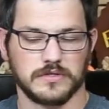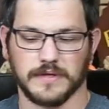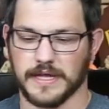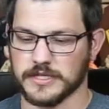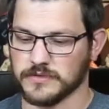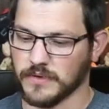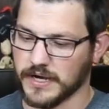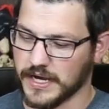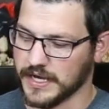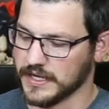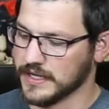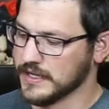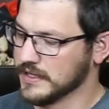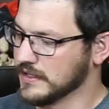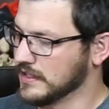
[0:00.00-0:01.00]
So that's
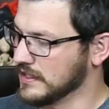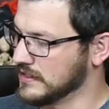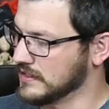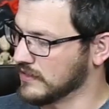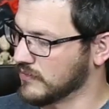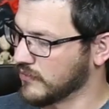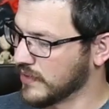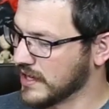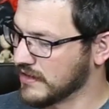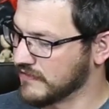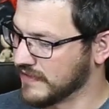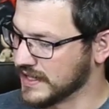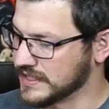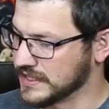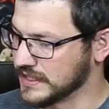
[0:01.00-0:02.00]
why he did
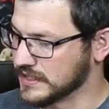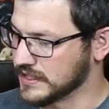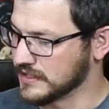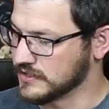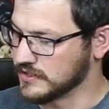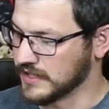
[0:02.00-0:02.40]
reinvent it